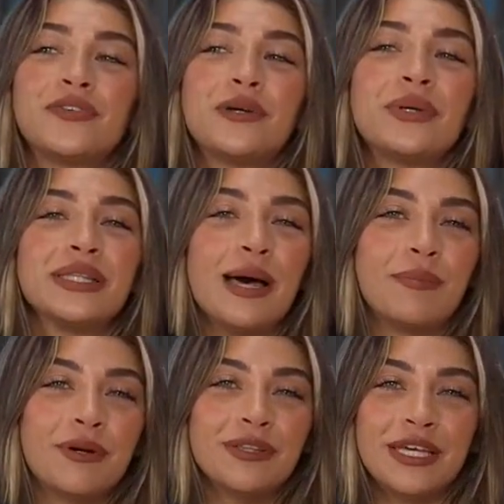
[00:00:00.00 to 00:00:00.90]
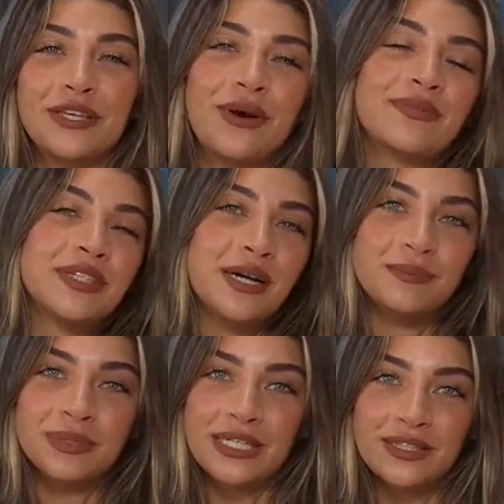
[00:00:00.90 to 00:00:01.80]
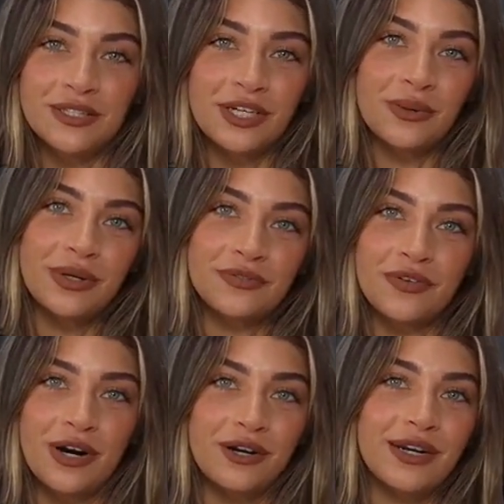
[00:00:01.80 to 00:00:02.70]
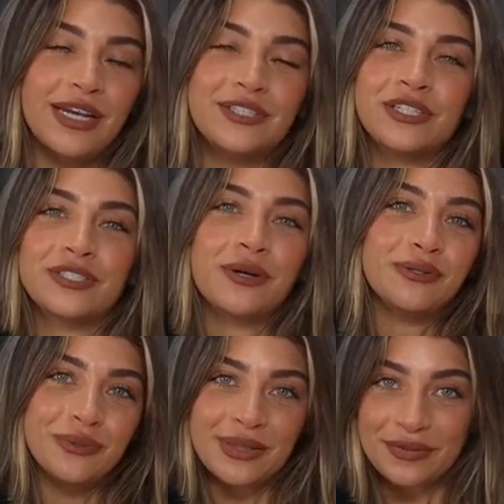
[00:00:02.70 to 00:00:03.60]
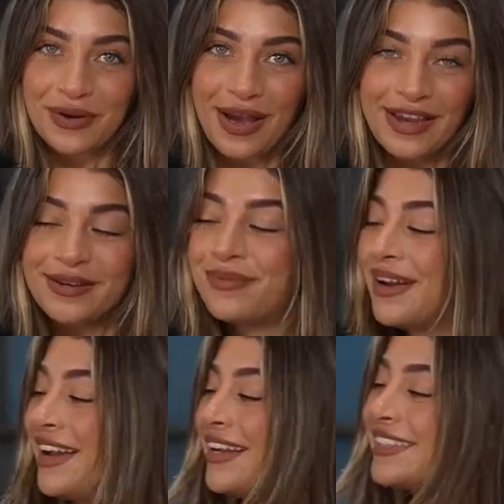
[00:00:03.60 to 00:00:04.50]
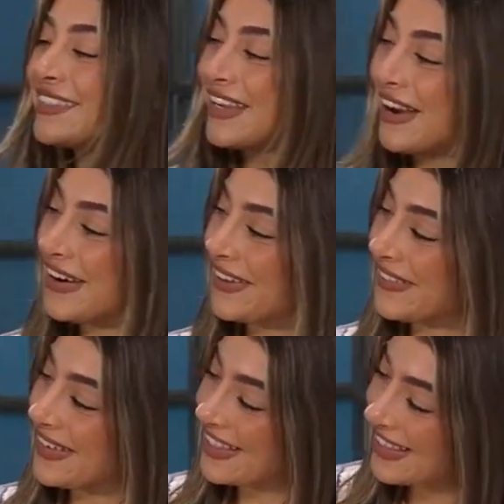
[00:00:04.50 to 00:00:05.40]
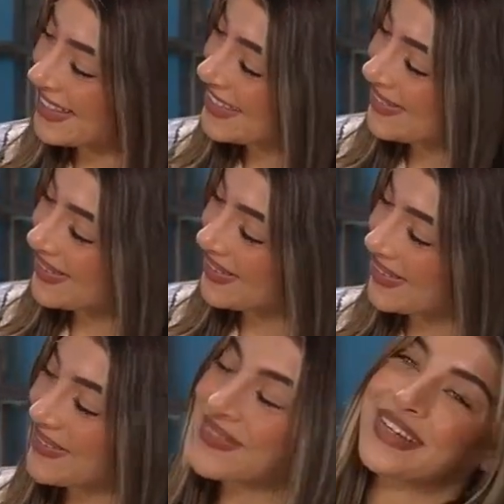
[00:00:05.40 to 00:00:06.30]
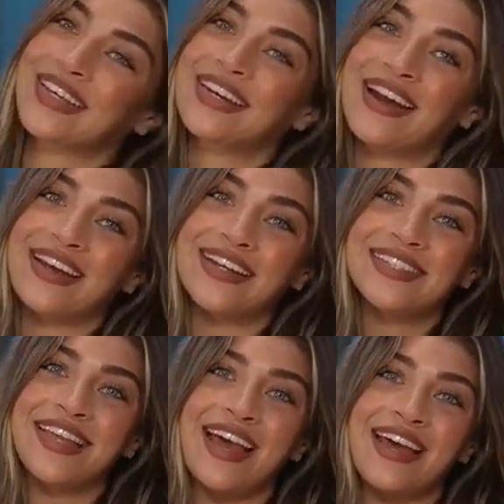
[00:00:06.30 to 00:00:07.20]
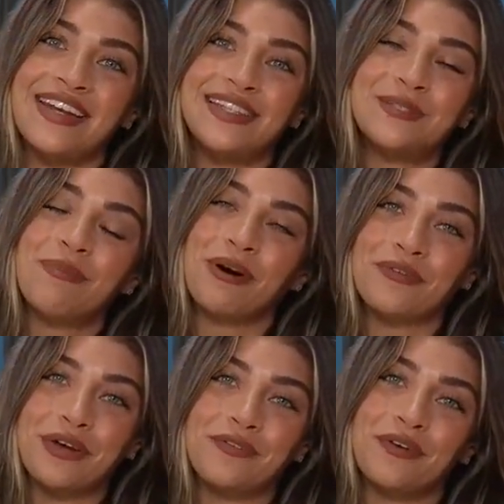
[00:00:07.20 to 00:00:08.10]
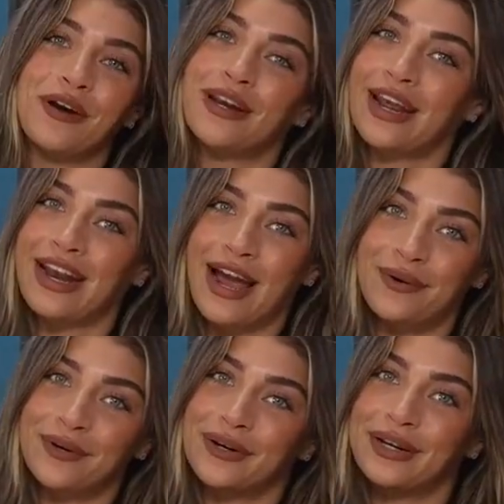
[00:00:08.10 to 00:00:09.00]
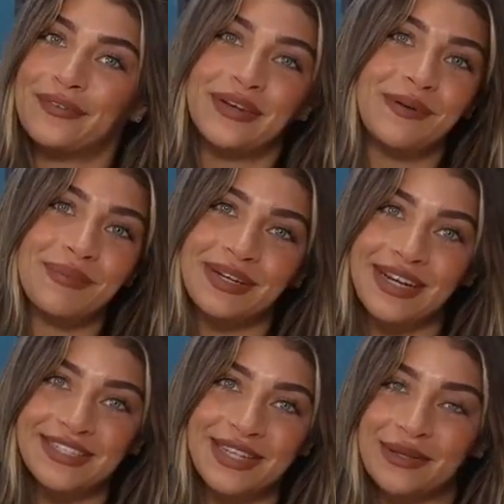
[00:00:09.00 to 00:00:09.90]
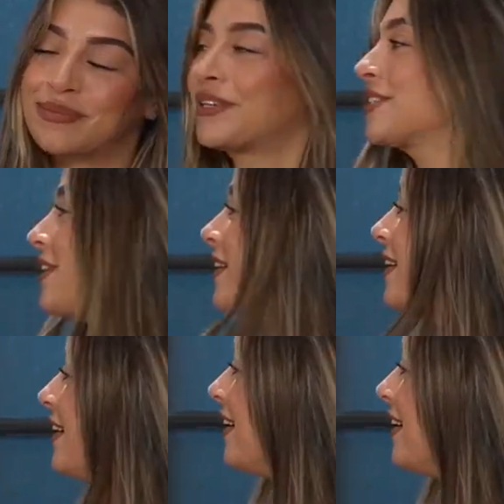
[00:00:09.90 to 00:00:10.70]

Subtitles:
feel with leopard, like you have to complete the look with a fur. It just goes with the vibe. So this look really nice, and it's perfect for a night out or even a B-Day celebration.